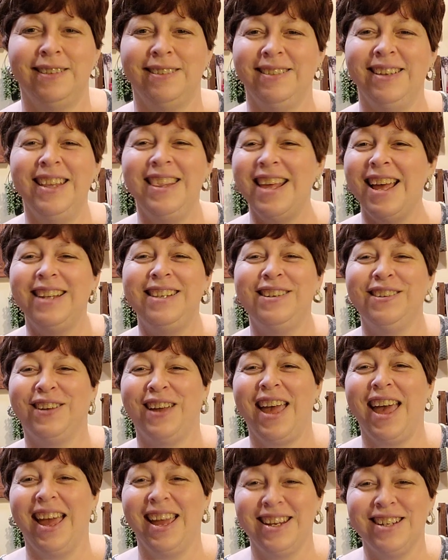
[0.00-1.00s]
and that's
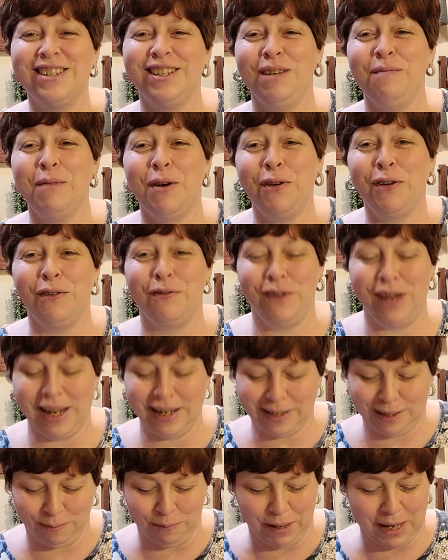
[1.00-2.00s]
okay. She
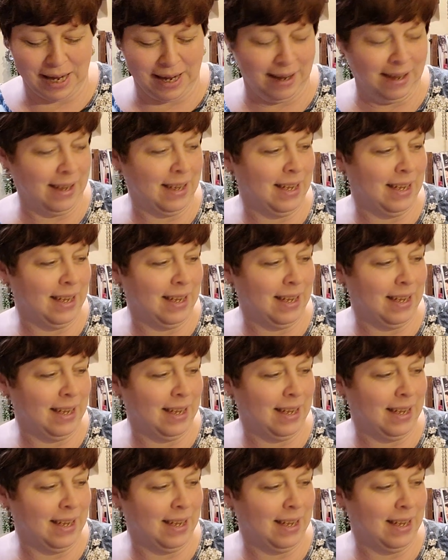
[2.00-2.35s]
motivates me.